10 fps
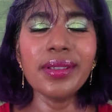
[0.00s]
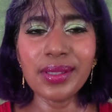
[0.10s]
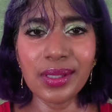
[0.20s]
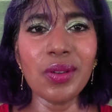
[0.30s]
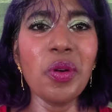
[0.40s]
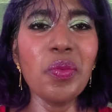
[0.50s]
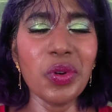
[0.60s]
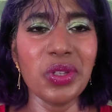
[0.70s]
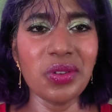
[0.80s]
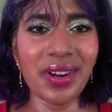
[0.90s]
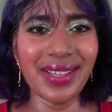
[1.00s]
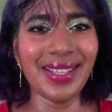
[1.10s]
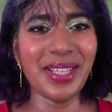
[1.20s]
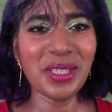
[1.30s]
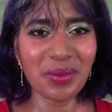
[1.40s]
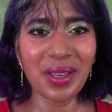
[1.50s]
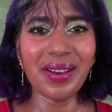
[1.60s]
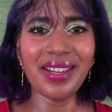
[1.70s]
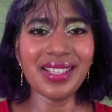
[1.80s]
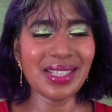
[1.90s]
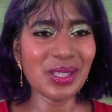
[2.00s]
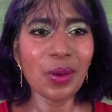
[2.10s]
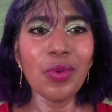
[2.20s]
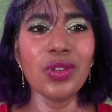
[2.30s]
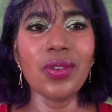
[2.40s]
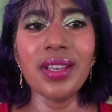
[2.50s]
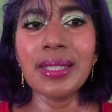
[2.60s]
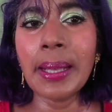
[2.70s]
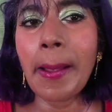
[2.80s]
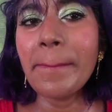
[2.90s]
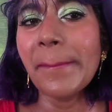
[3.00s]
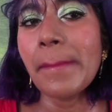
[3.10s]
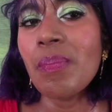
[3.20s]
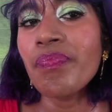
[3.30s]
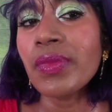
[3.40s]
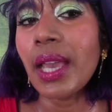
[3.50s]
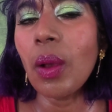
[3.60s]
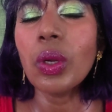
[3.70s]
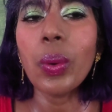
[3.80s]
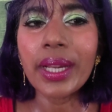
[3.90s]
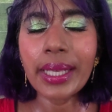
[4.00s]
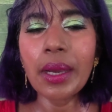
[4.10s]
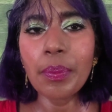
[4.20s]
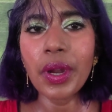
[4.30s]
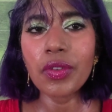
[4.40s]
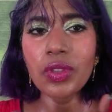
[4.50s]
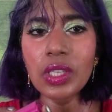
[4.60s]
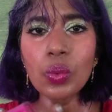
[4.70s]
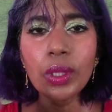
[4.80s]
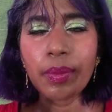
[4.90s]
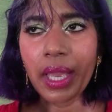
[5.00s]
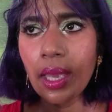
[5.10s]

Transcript: moisturizing, to be honest. It's so moisturizing. I will quickly compare this with